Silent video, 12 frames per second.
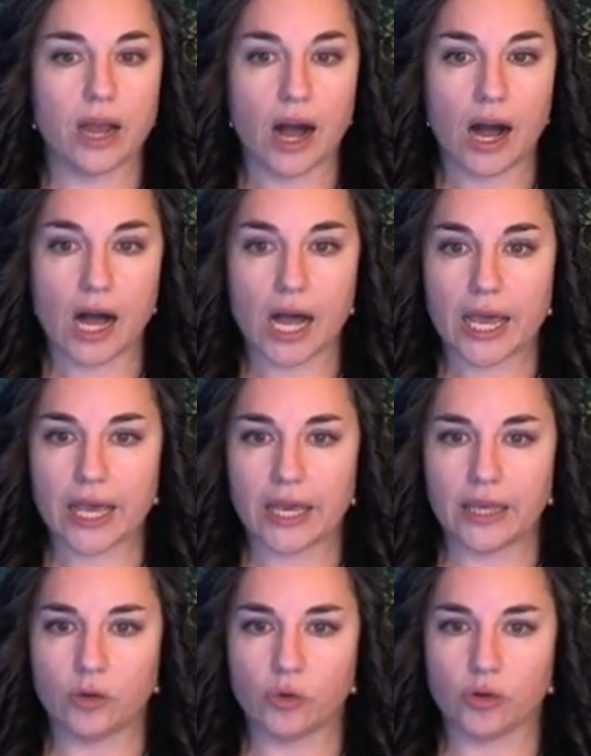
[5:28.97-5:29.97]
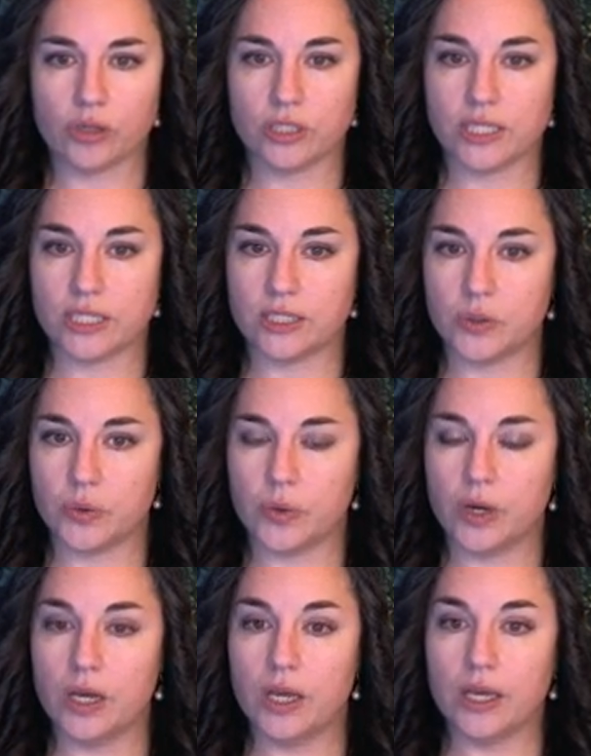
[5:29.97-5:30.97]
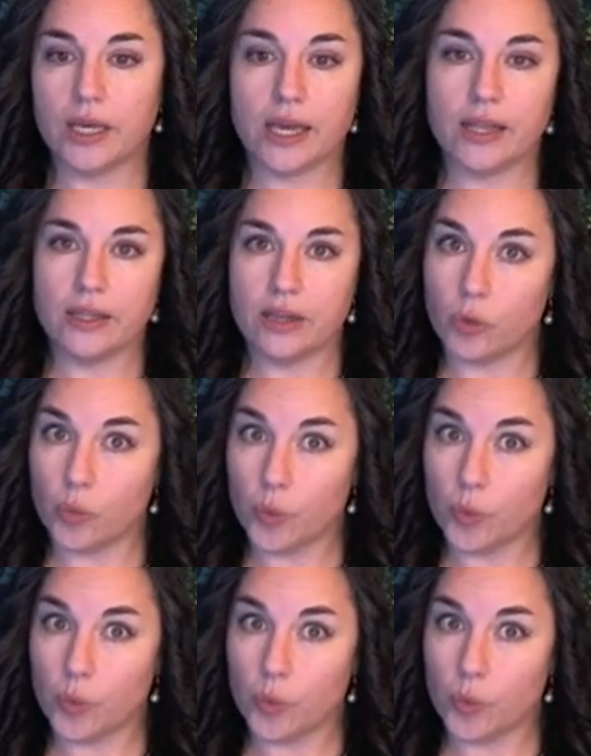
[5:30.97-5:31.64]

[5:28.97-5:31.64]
I in order to get a